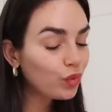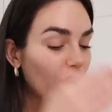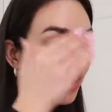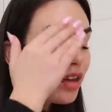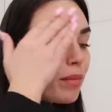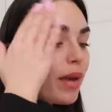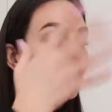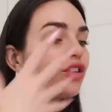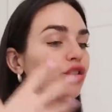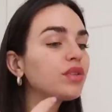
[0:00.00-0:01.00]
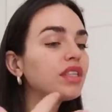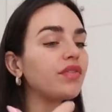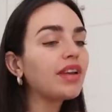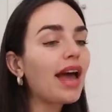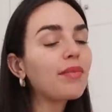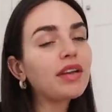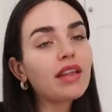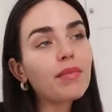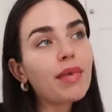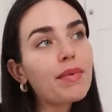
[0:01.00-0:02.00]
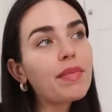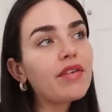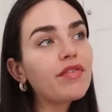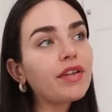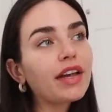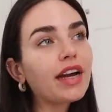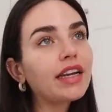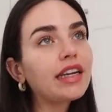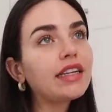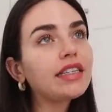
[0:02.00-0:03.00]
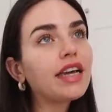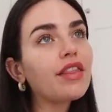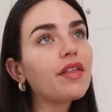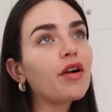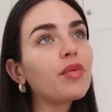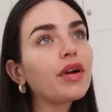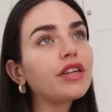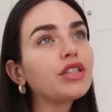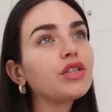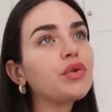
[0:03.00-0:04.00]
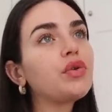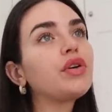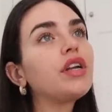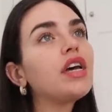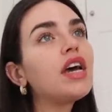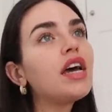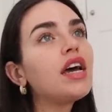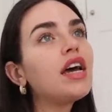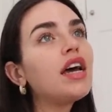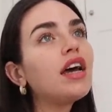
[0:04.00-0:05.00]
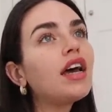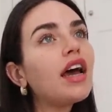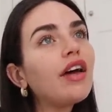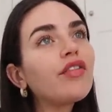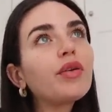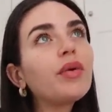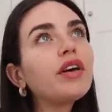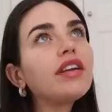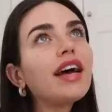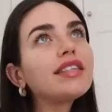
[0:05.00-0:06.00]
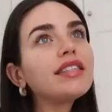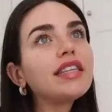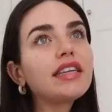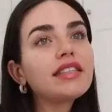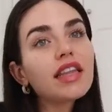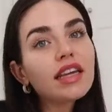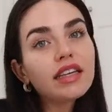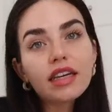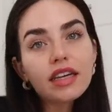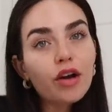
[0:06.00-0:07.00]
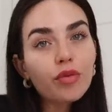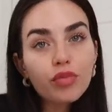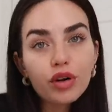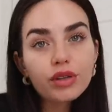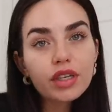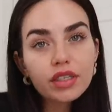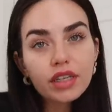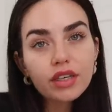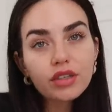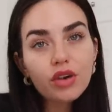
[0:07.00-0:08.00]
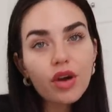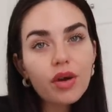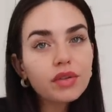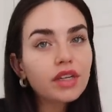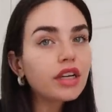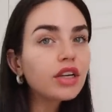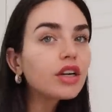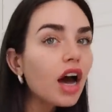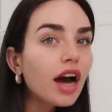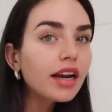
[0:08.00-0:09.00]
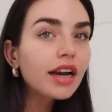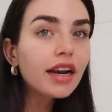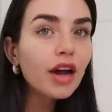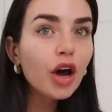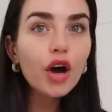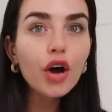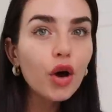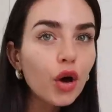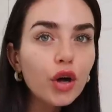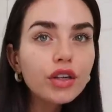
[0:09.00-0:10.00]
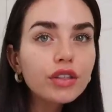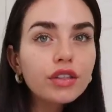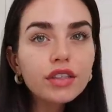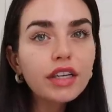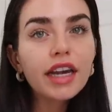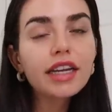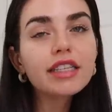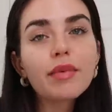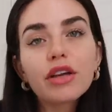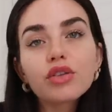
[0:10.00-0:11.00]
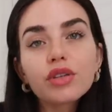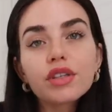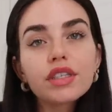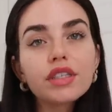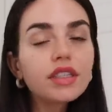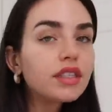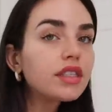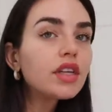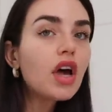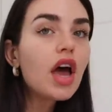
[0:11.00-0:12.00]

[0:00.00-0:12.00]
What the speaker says: nothing major was even happening that made me feel like I needed to get therapy. I just thought everyone has things that they need help processing. So I was like, you can't hurt getting some extra assistance.